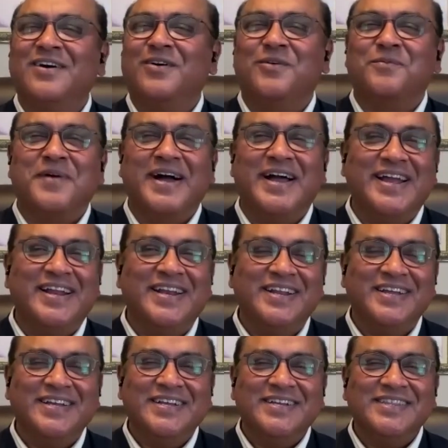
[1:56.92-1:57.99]
oh my.
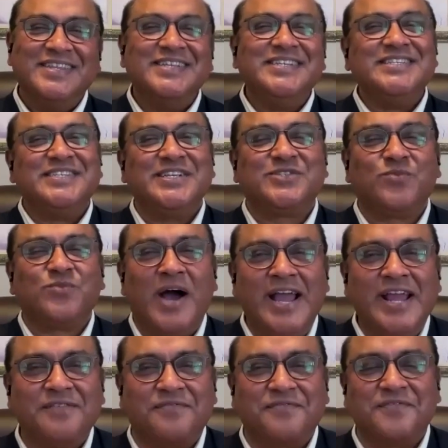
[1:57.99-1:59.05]
This is his
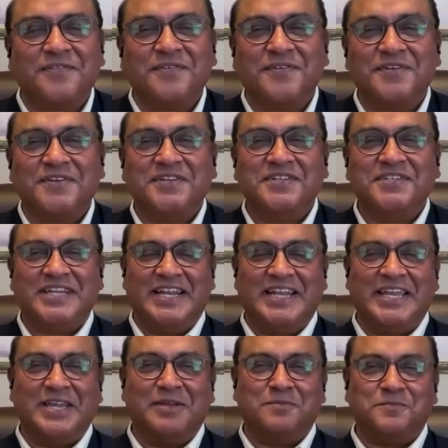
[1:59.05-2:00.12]
wife
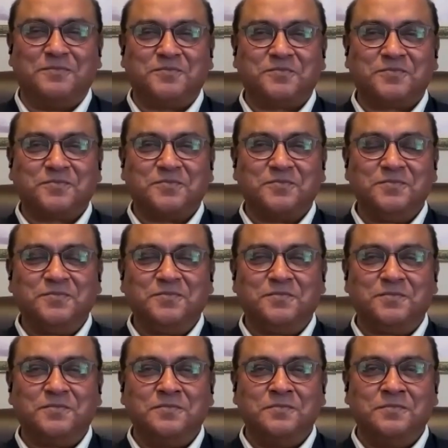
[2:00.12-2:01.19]
telling him,
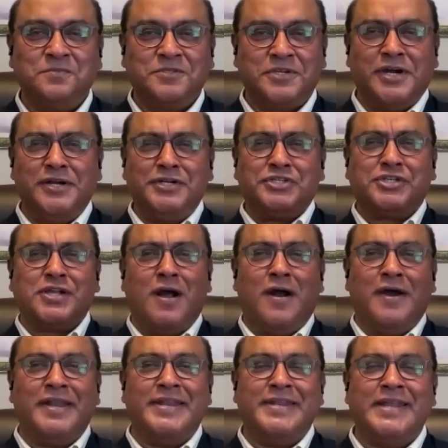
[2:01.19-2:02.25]
Curse
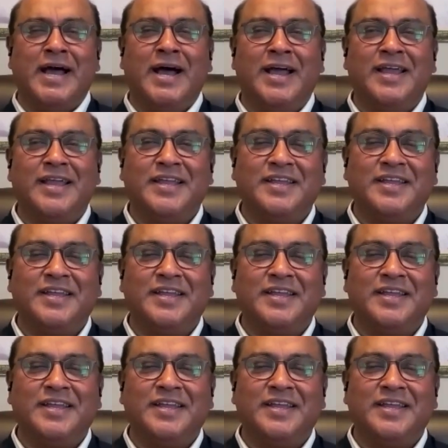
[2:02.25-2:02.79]
God and die.